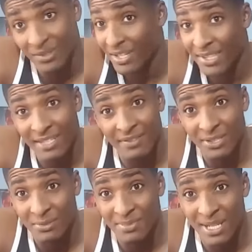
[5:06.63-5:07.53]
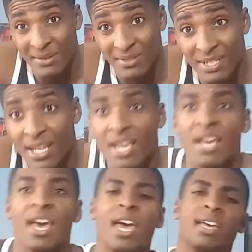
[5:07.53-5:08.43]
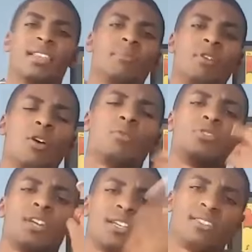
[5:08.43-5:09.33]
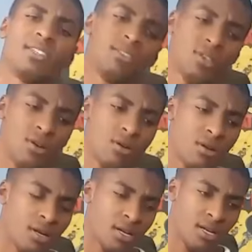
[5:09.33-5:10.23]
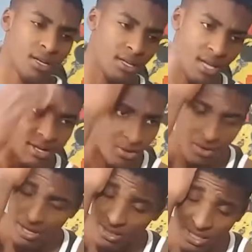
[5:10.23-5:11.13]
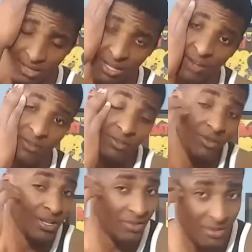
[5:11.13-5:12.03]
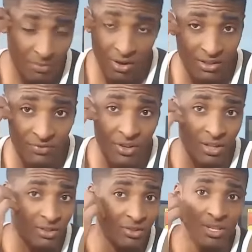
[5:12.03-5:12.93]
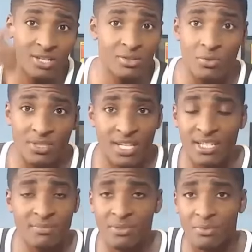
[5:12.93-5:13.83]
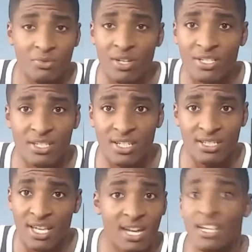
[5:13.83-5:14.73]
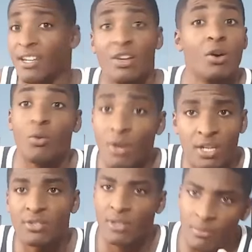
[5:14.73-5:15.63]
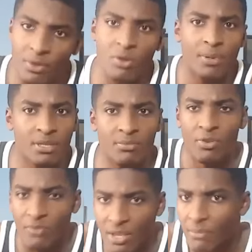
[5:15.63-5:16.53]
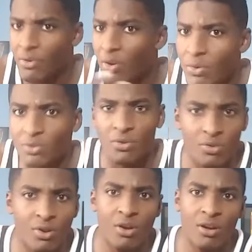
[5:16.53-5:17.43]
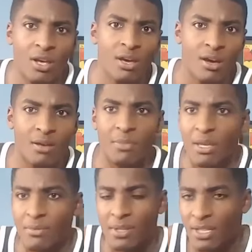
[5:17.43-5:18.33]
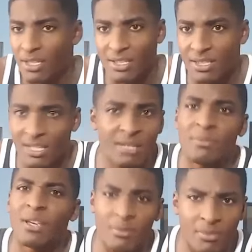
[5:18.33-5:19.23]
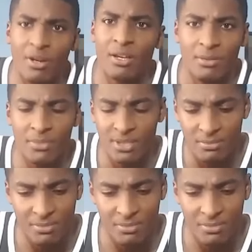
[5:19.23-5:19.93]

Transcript: Gonna have to give the soup sandwich. Hey, let me know what you guys think, though. I know, like I said, you guys are smart as fuck. So you guys always text me some craziness that I didn't know. So let me know about the movie. Let me know what's going on. Maybe just hit me up, all right?